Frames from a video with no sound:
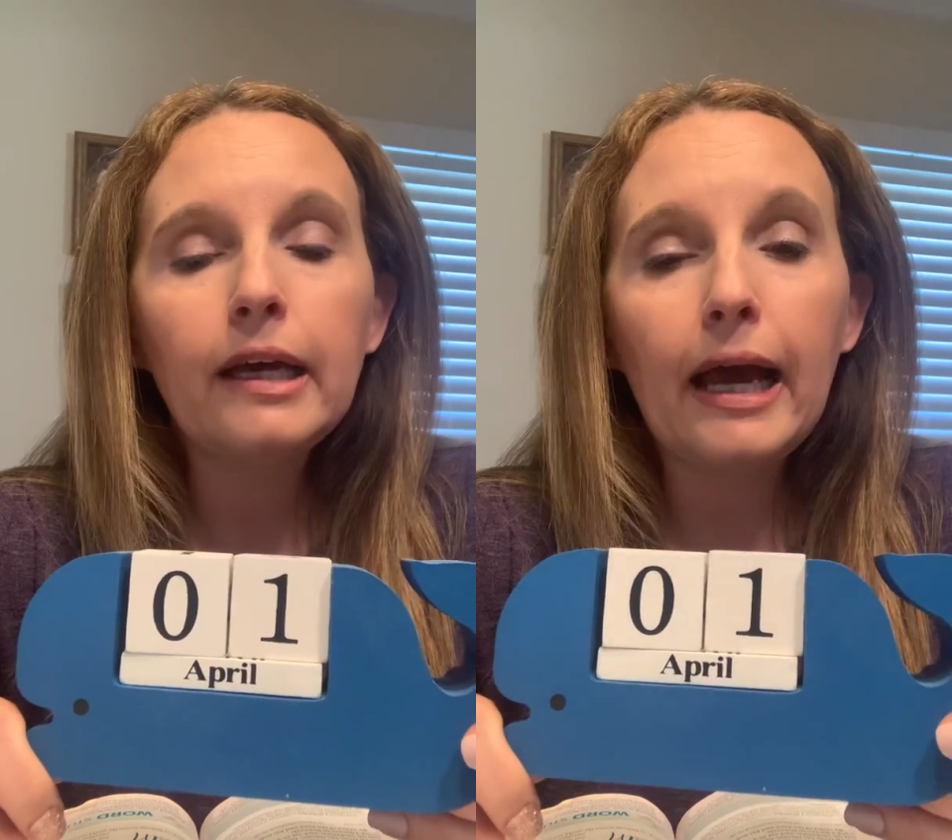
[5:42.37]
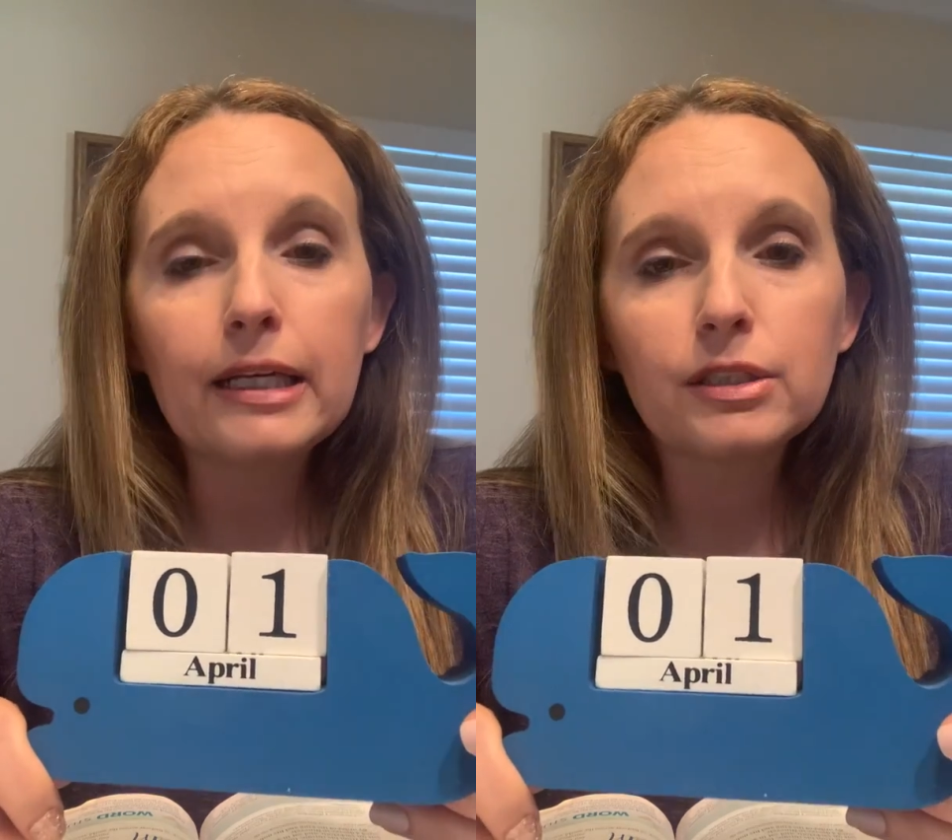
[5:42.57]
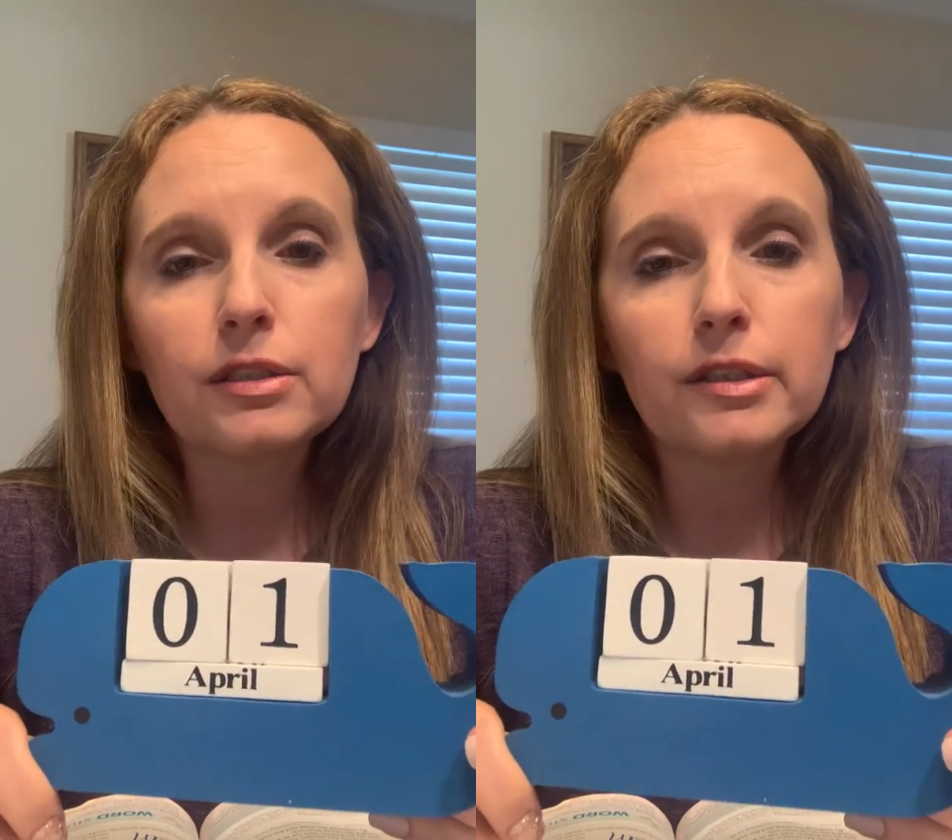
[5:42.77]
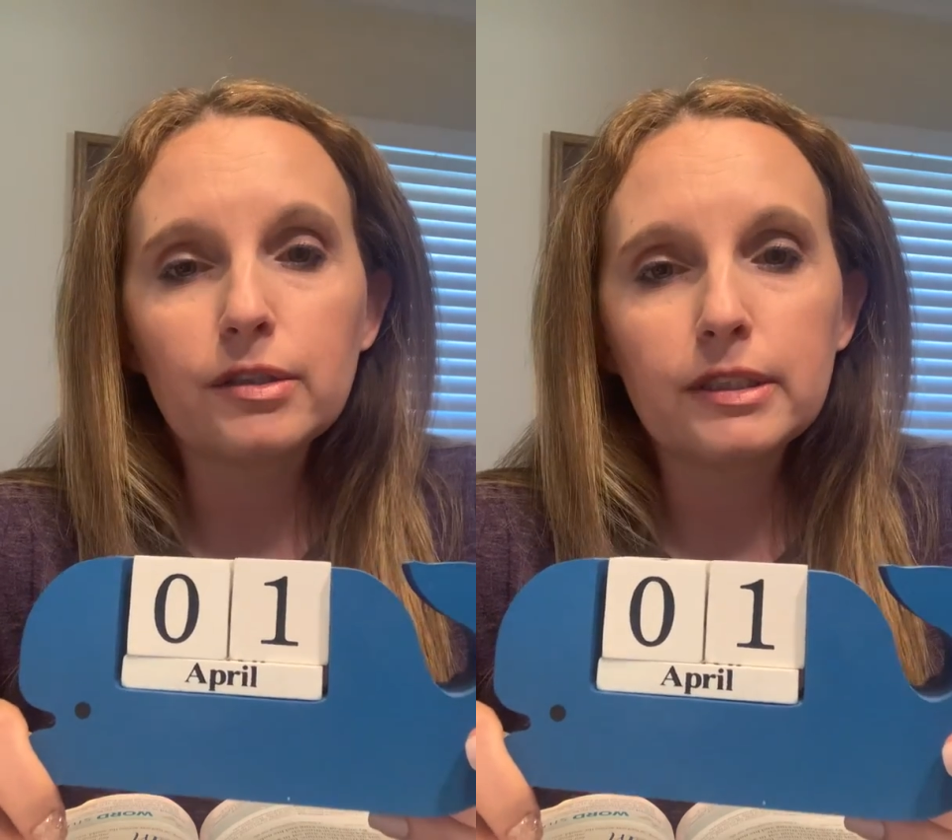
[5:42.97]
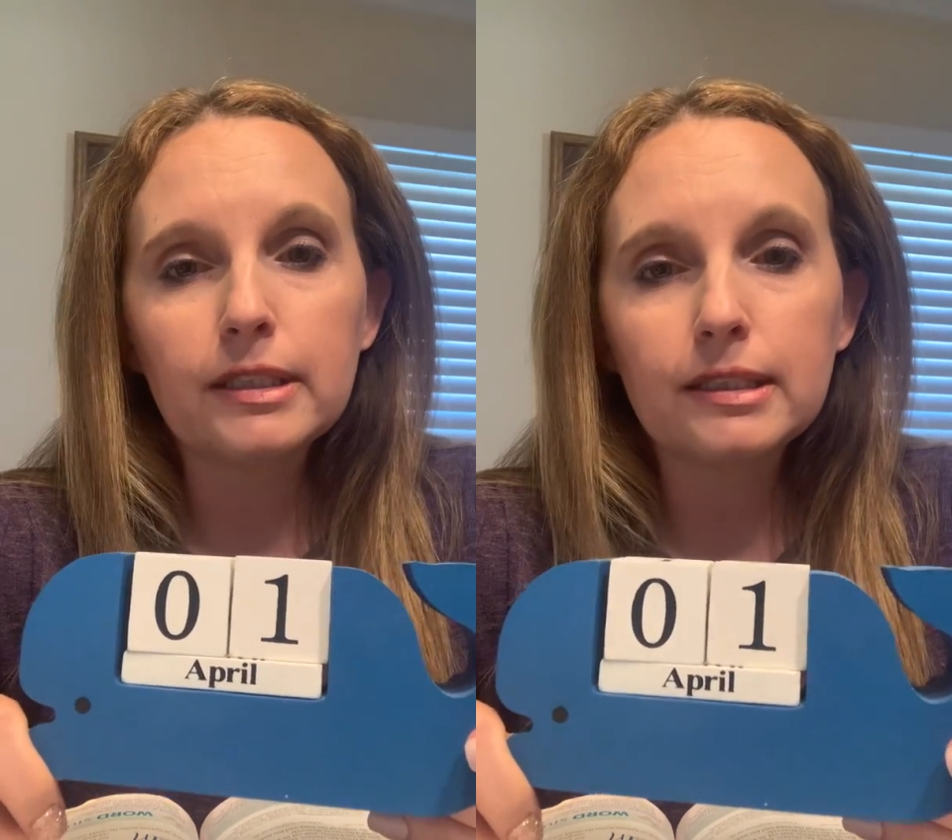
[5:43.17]
actually are
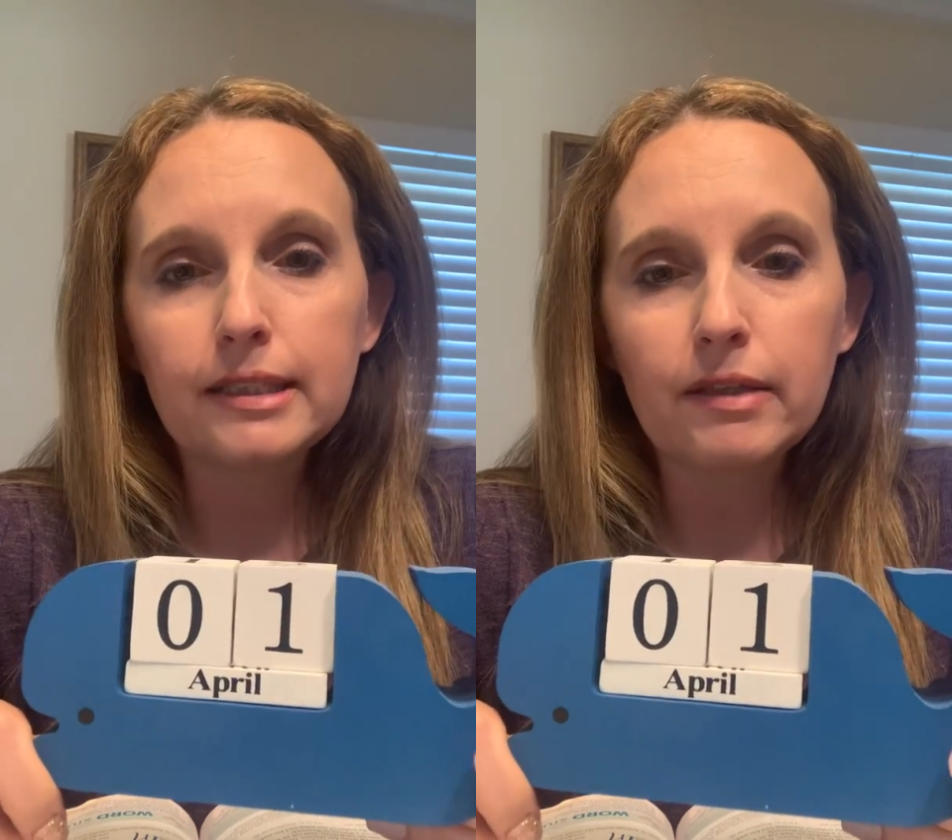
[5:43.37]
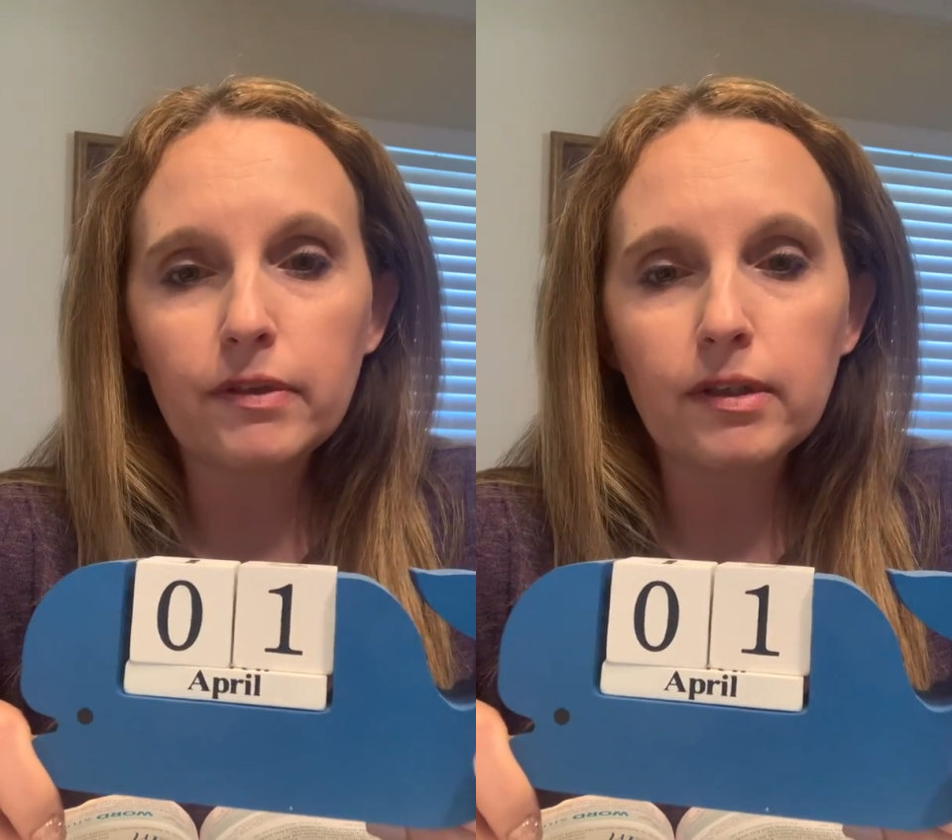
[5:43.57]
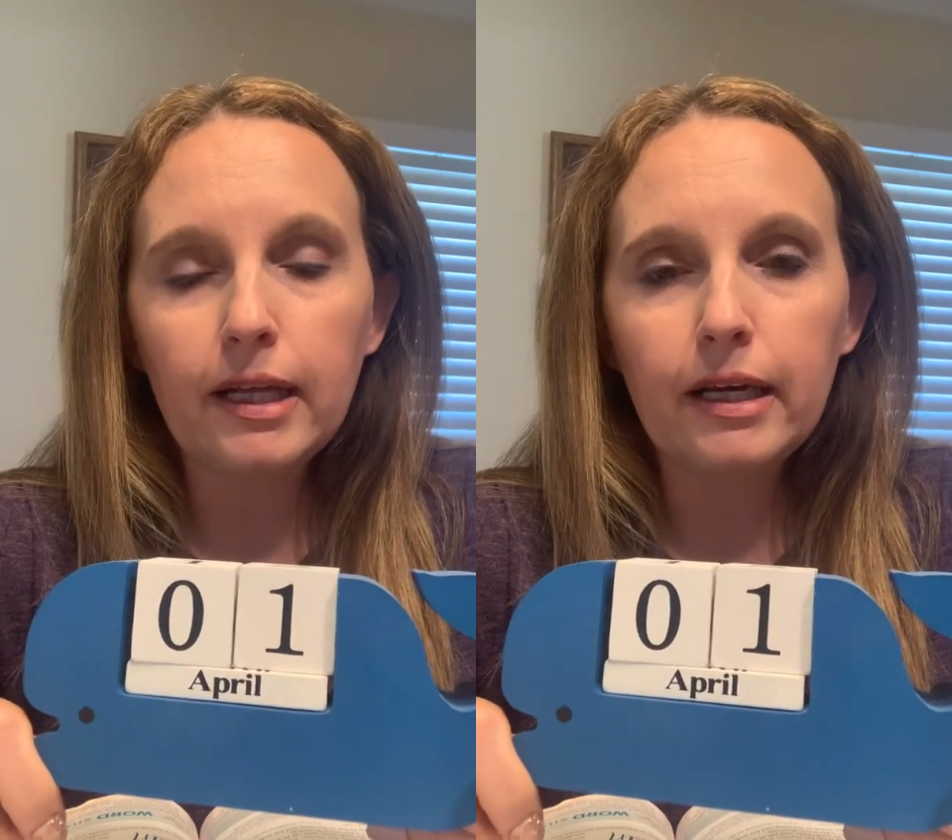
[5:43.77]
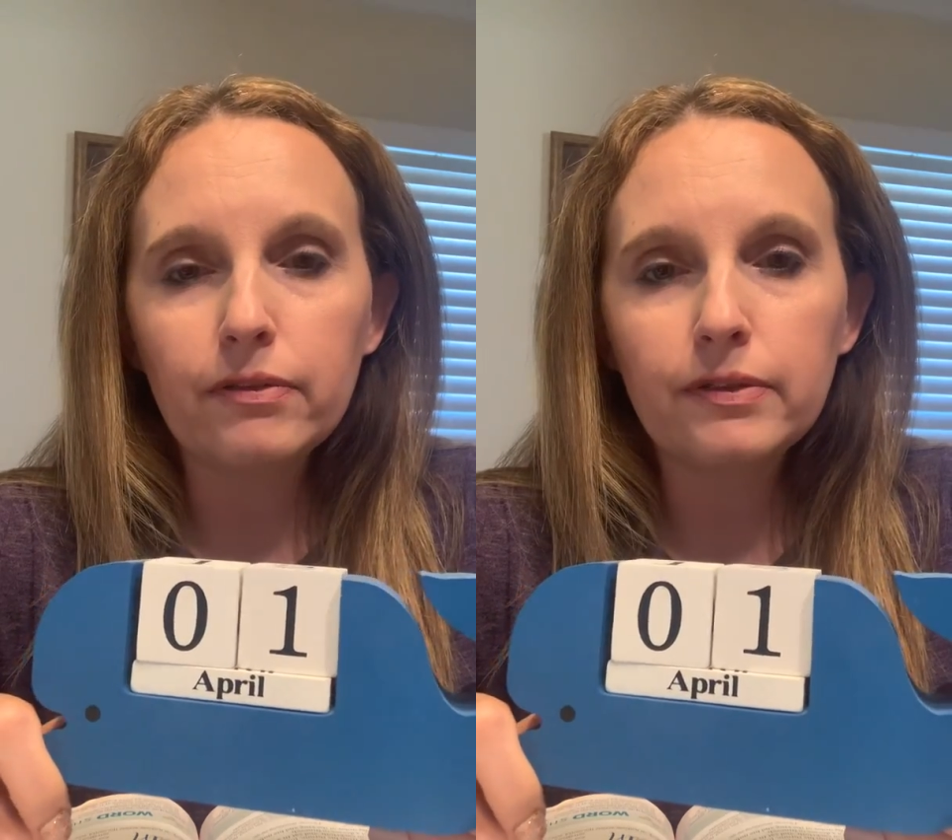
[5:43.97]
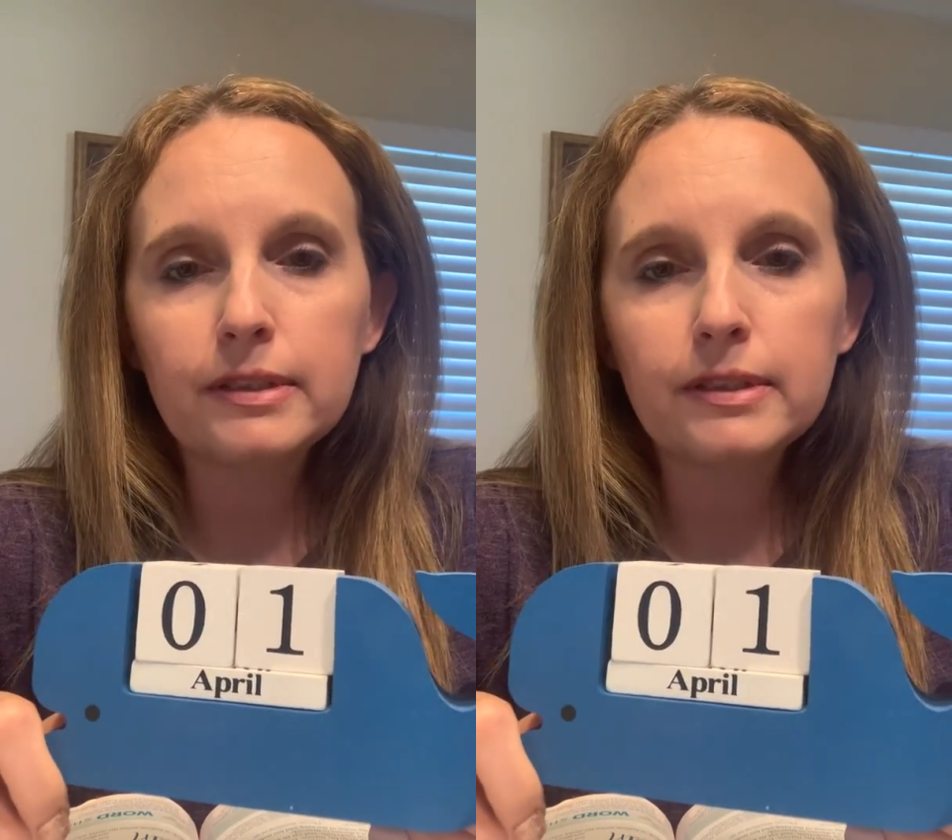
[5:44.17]
sent to save our life.